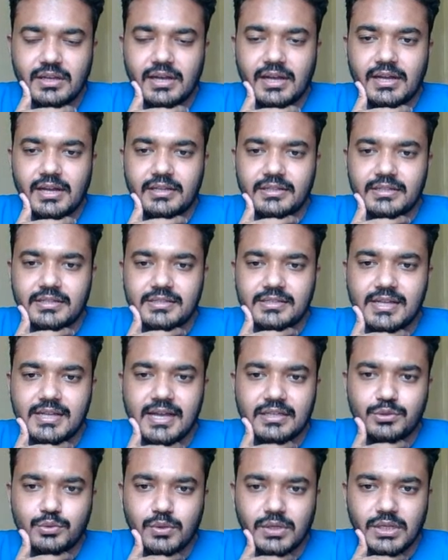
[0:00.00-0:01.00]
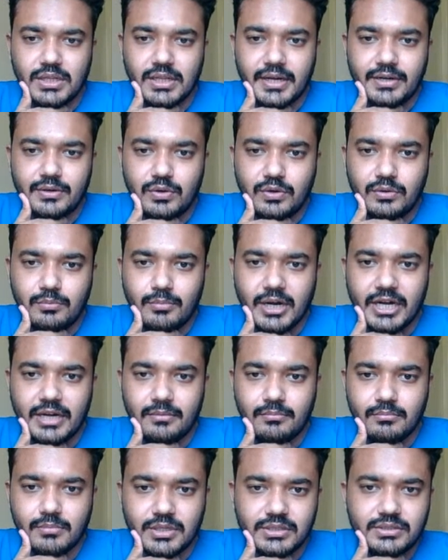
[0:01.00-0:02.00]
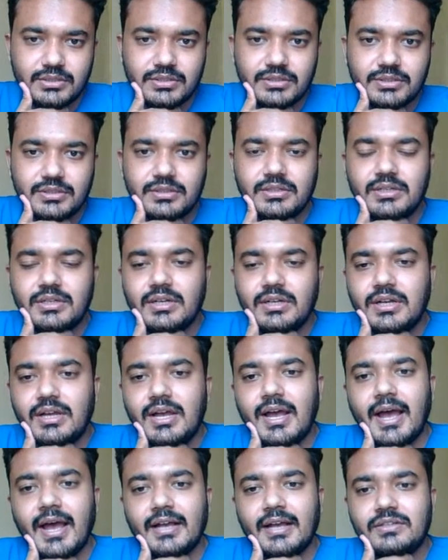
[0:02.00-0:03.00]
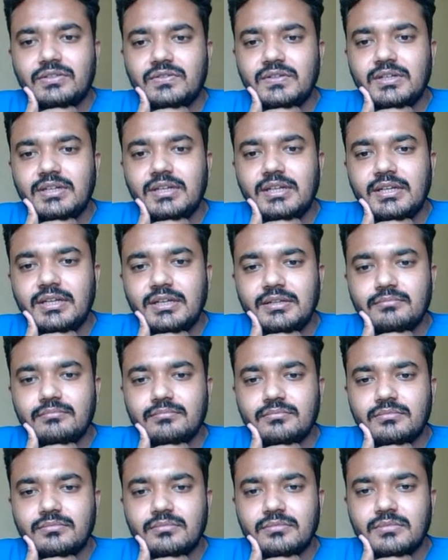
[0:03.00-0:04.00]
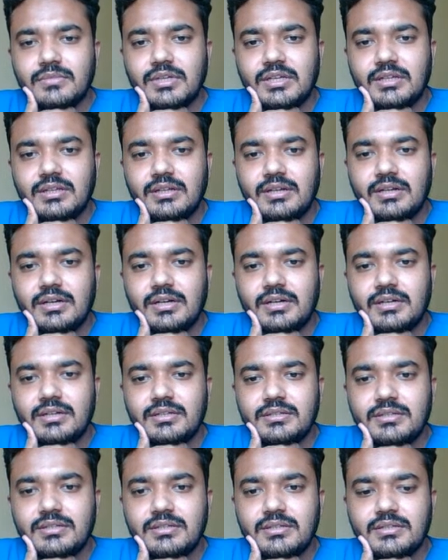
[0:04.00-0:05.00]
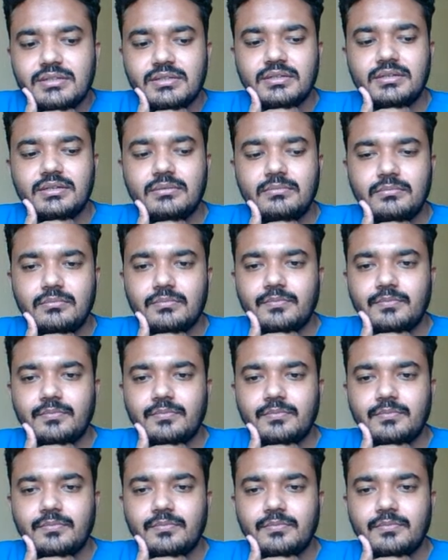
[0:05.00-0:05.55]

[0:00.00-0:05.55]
and this as well. I don't mind much. Actually, in the London system,